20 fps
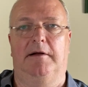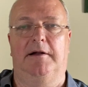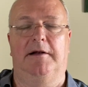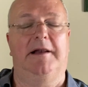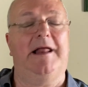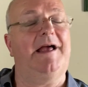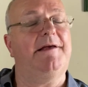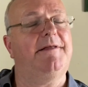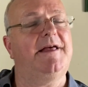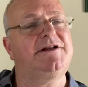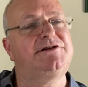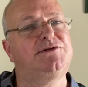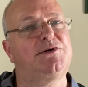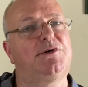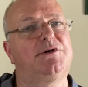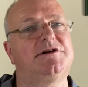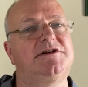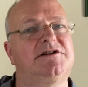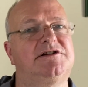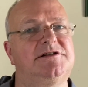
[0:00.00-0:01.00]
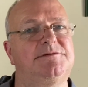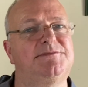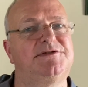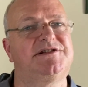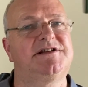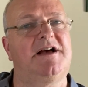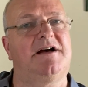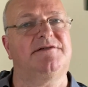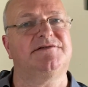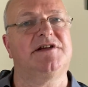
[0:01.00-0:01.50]
Like they're talking to
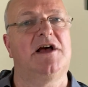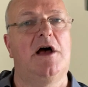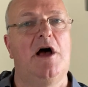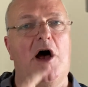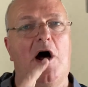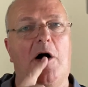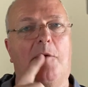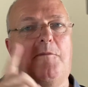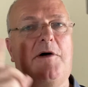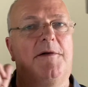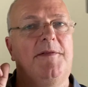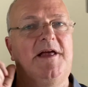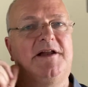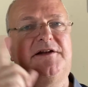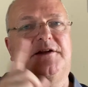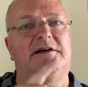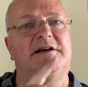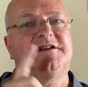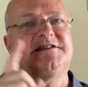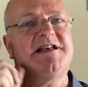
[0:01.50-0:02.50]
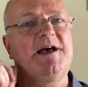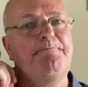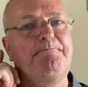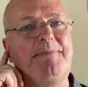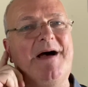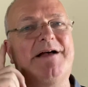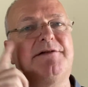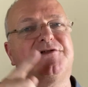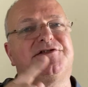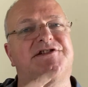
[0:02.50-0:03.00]
themselves. And what they're doing is they're
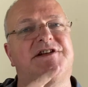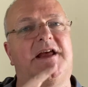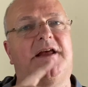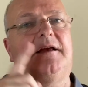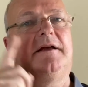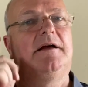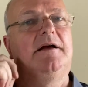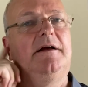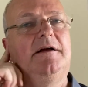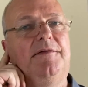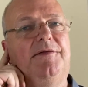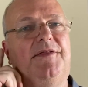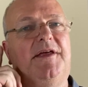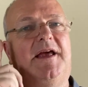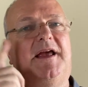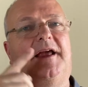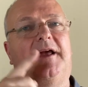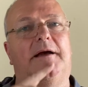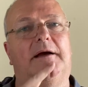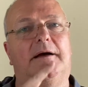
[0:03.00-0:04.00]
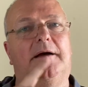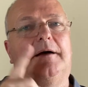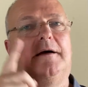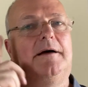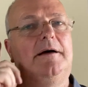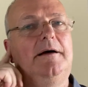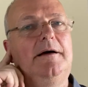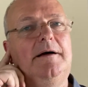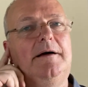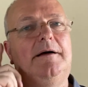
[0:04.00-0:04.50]
bouncing the
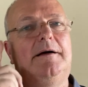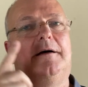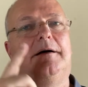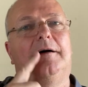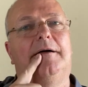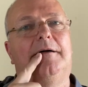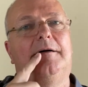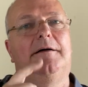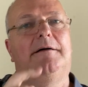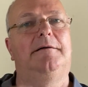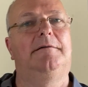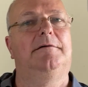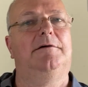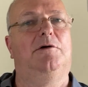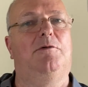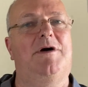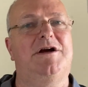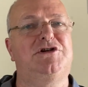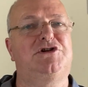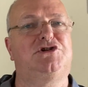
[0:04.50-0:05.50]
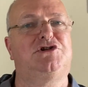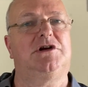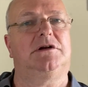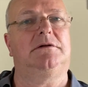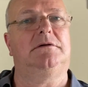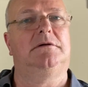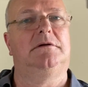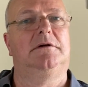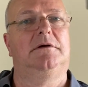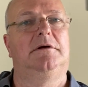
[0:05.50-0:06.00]

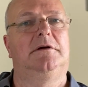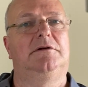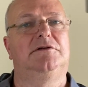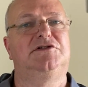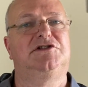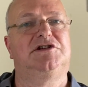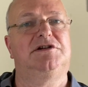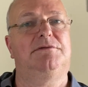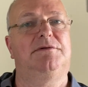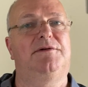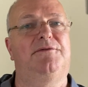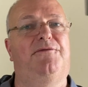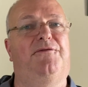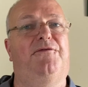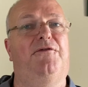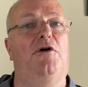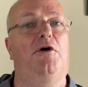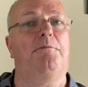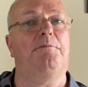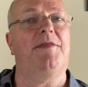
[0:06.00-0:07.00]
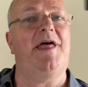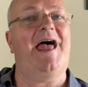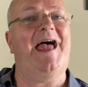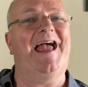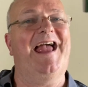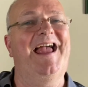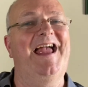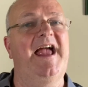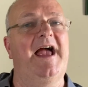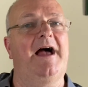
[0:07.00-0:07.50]
question to and from their
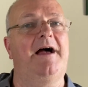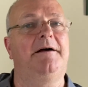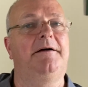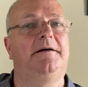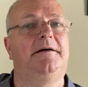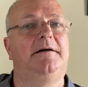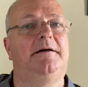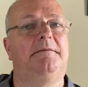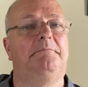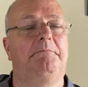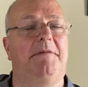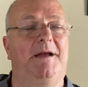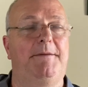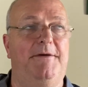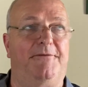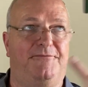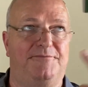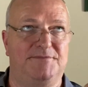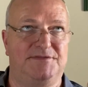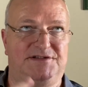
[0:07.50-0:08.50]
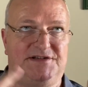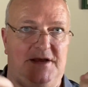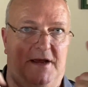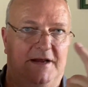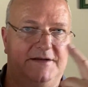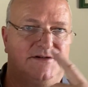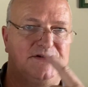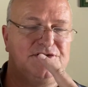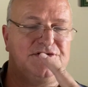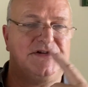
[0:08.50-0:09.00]
ear, maybe from
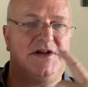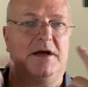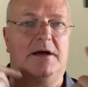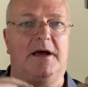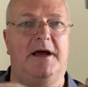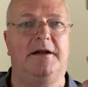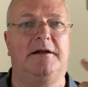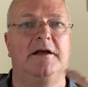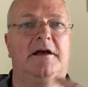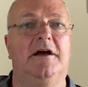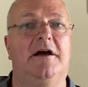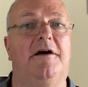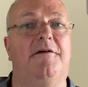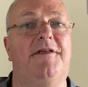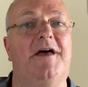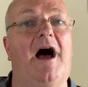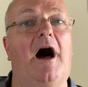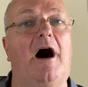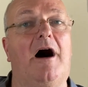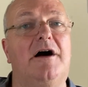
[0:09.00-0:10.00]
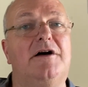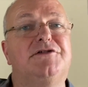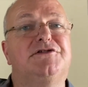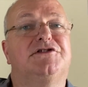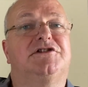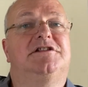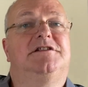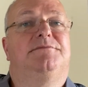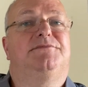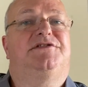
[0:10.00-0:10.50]
side to side. They're
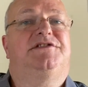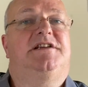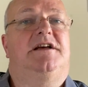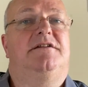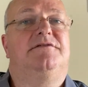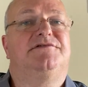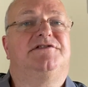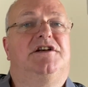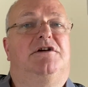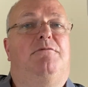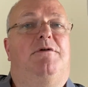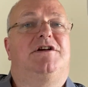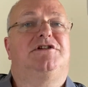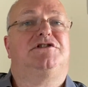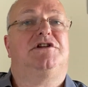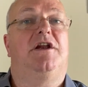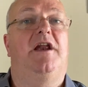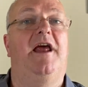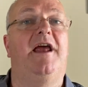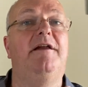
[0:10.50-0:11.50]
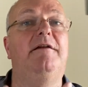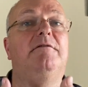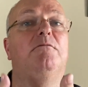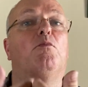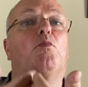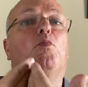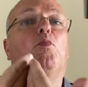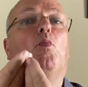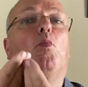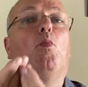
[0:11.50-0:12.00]
asking themselves the question
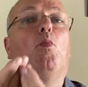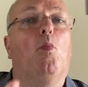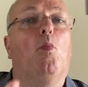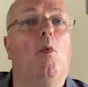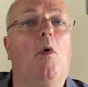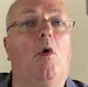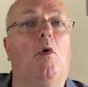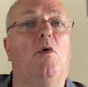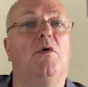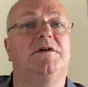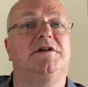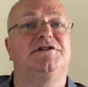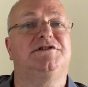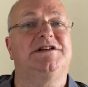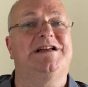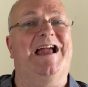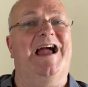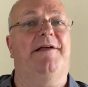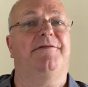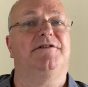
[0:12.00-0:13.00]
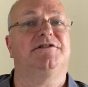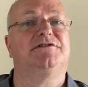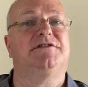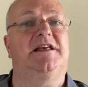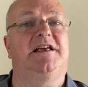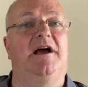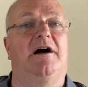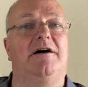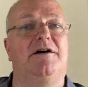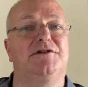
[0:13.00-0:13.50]
in order to get
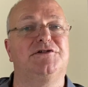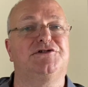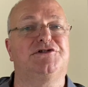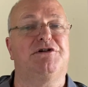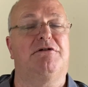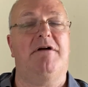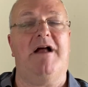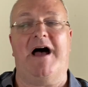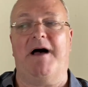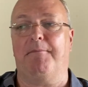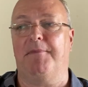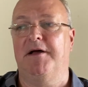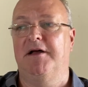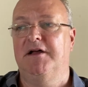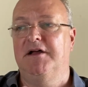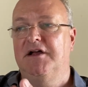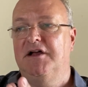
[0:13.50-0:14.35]
the answer up.